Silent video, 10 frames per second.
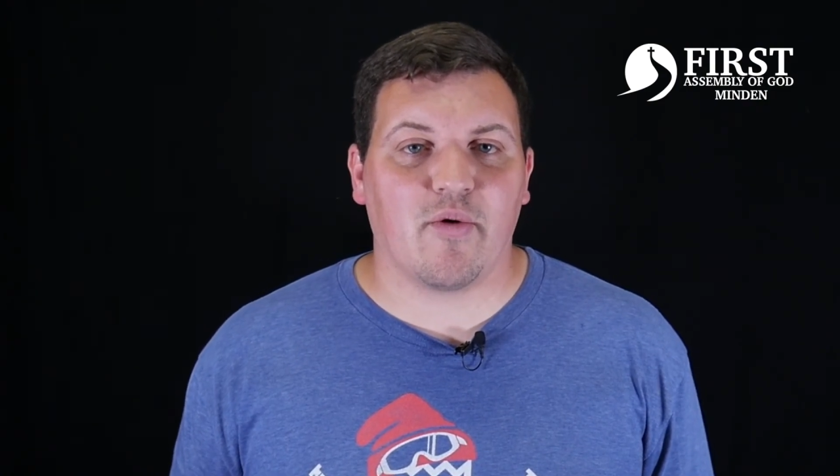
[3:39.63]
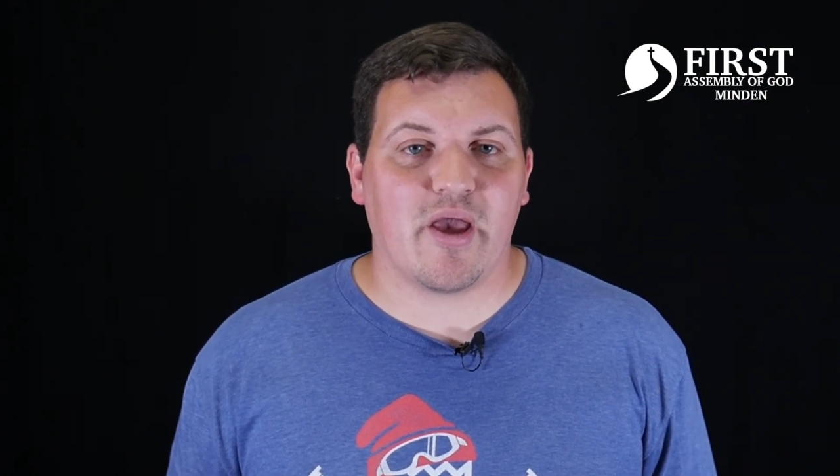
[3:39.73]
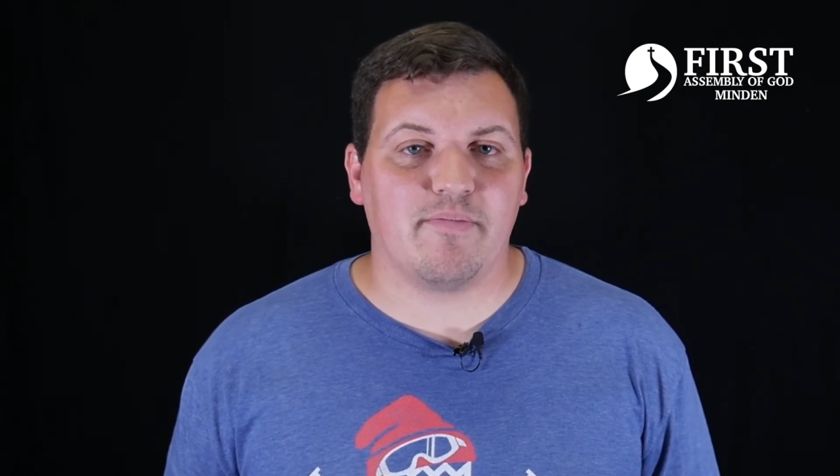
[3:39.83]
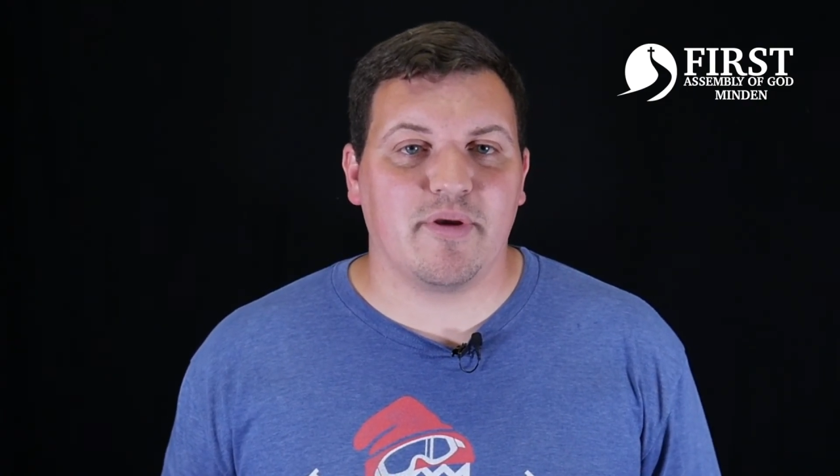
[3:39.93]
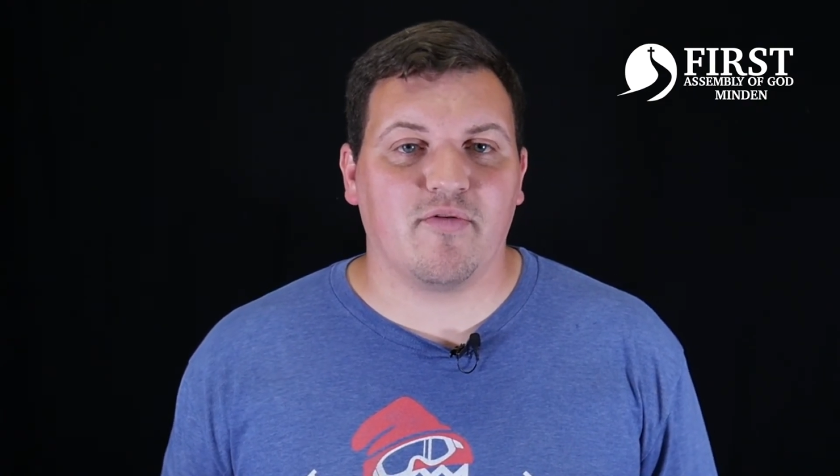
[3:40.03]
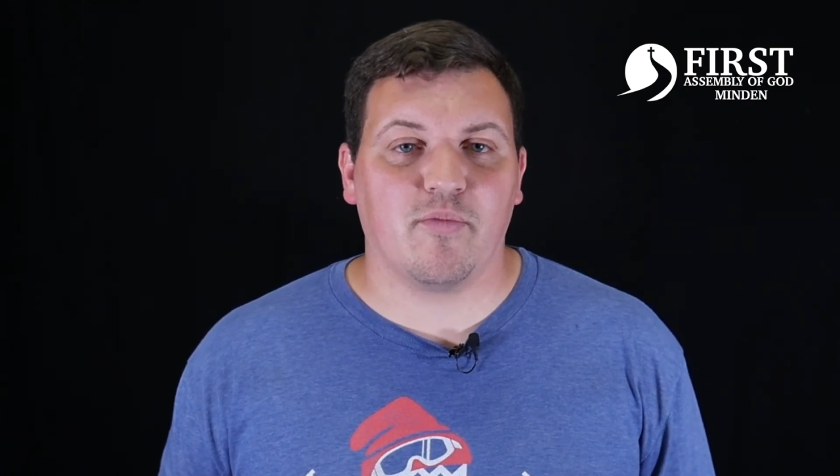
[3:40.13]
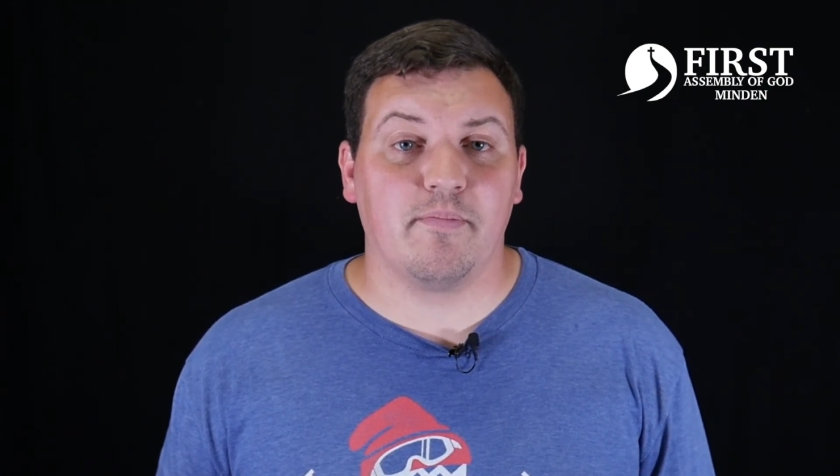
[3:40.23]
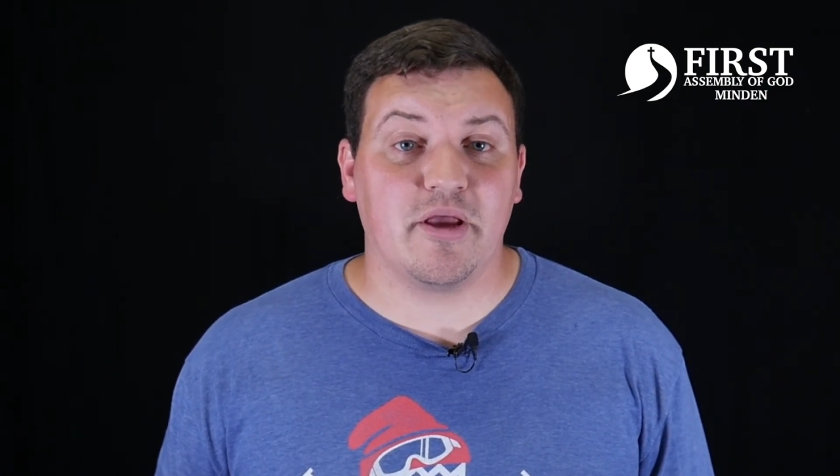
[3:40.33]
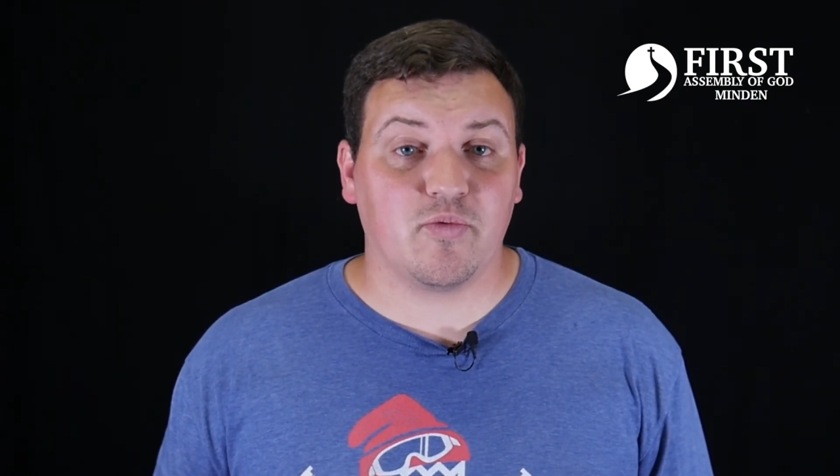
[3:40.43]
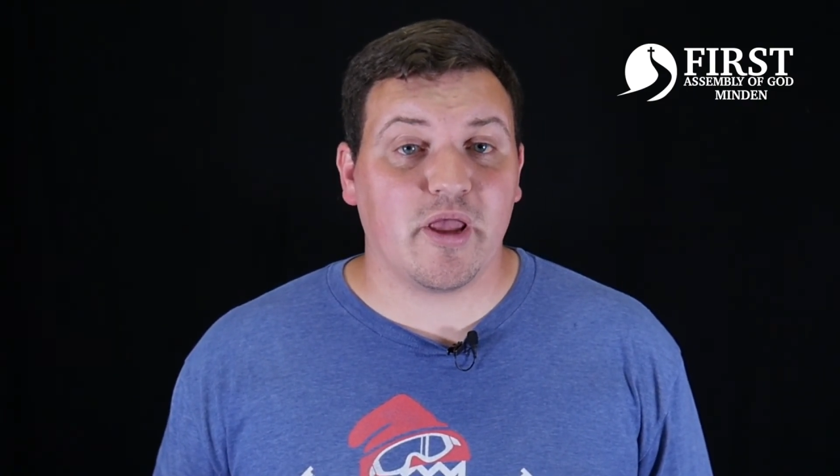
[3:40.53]
We have
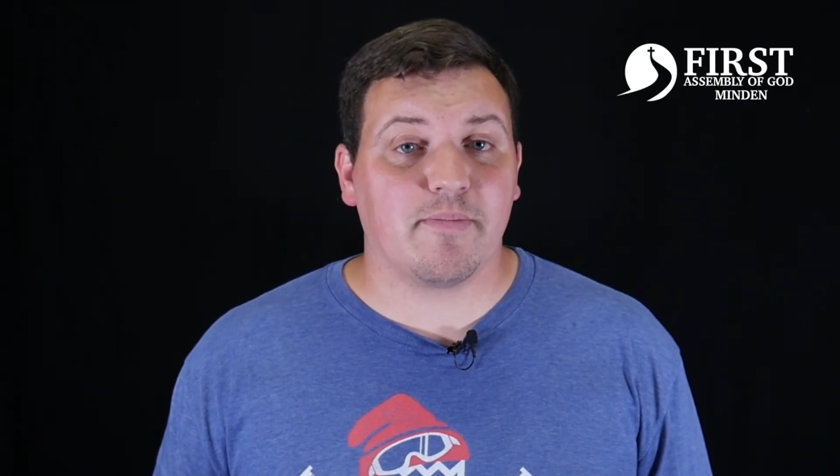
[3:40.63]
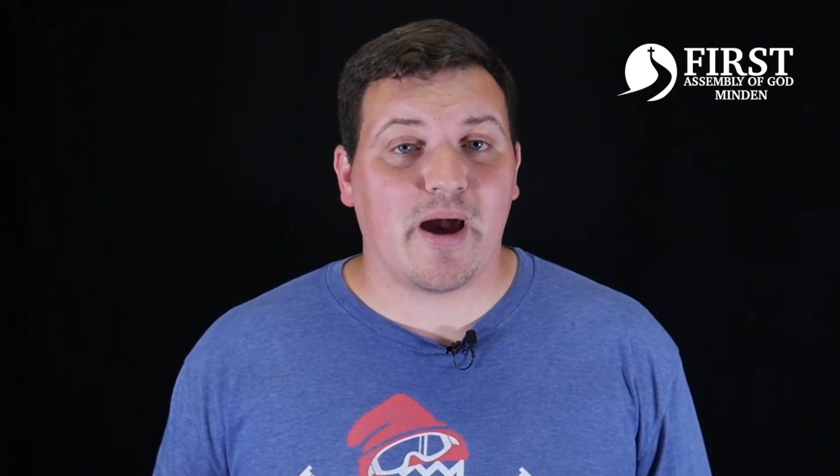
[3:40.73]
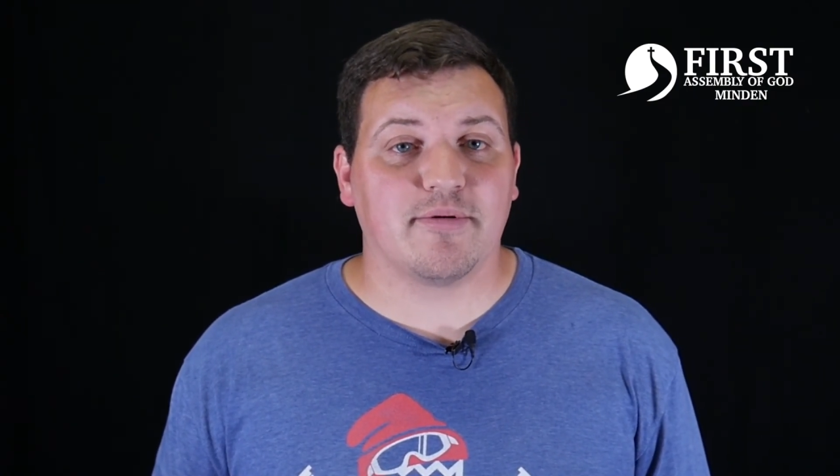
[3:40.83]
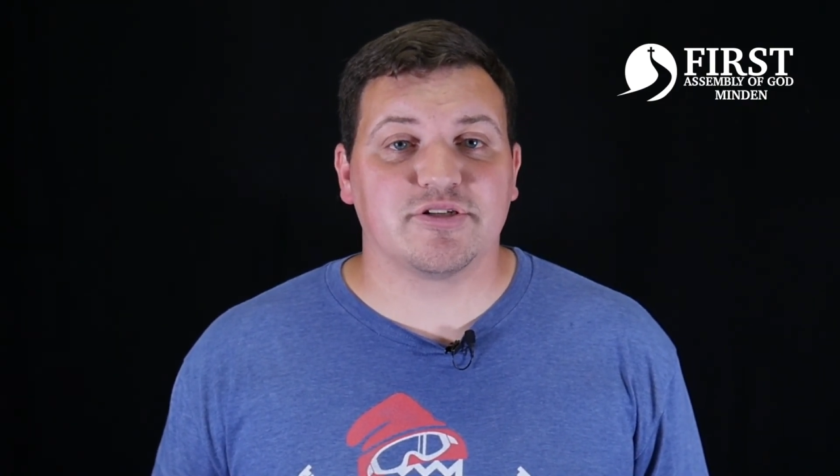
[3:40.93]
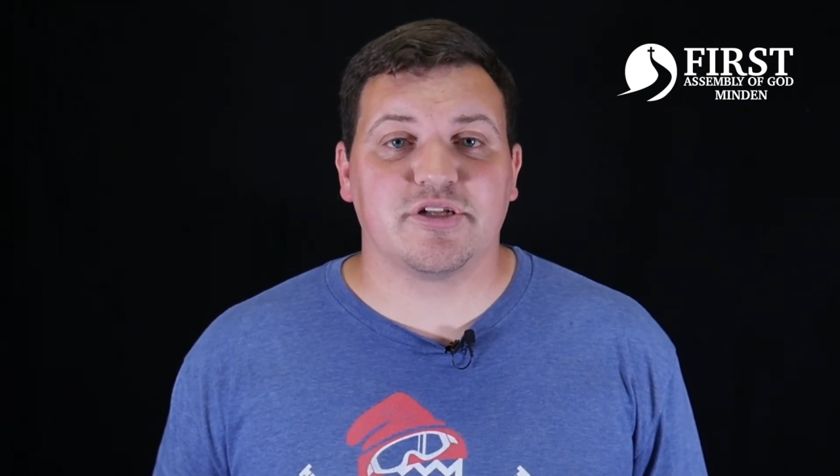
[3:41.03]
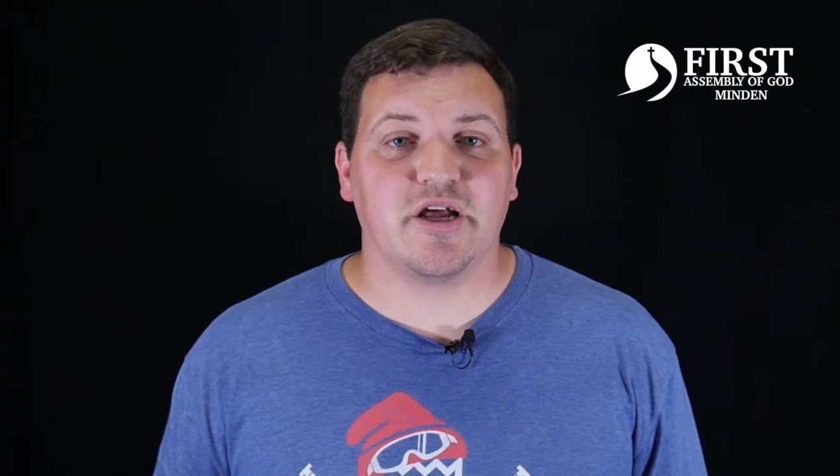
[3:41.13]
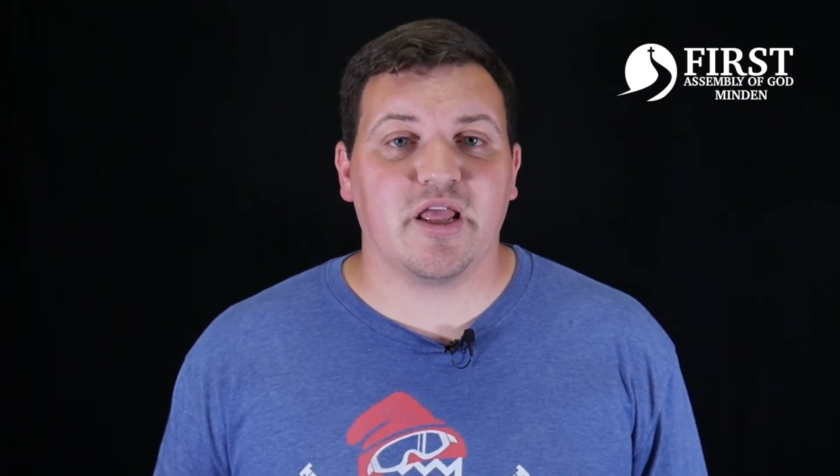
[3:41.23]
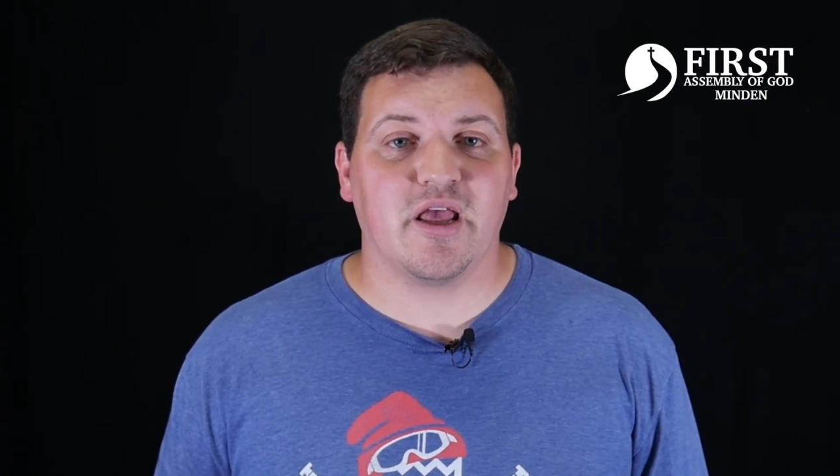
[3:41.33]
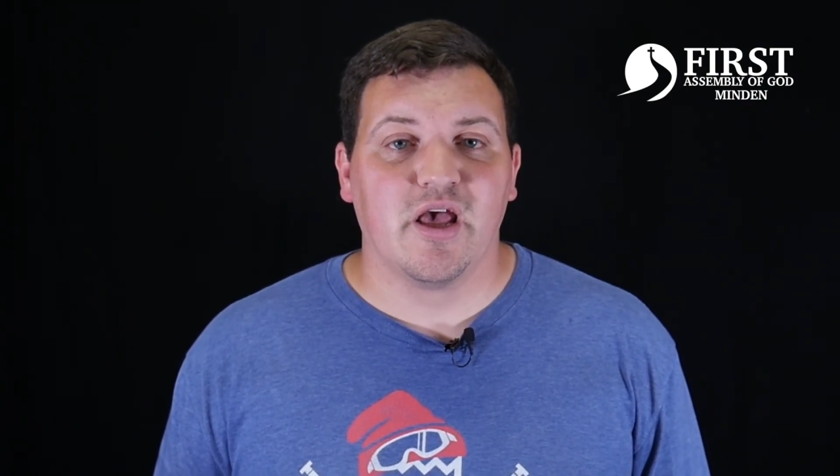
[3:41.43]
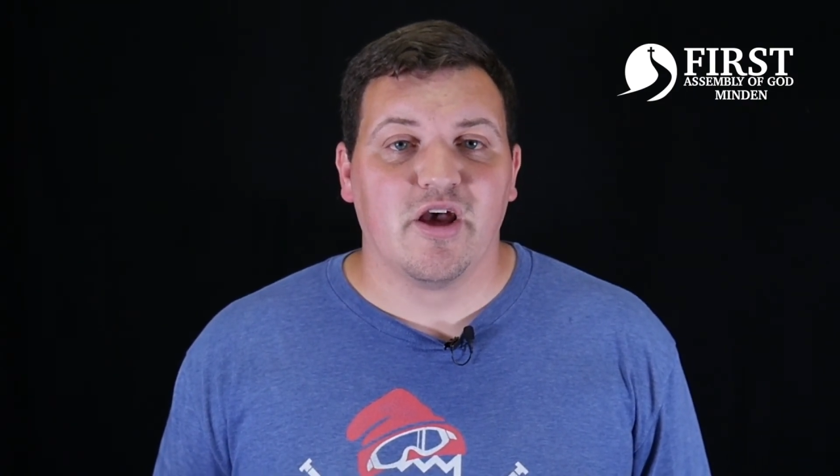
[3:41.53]
midweek Bible study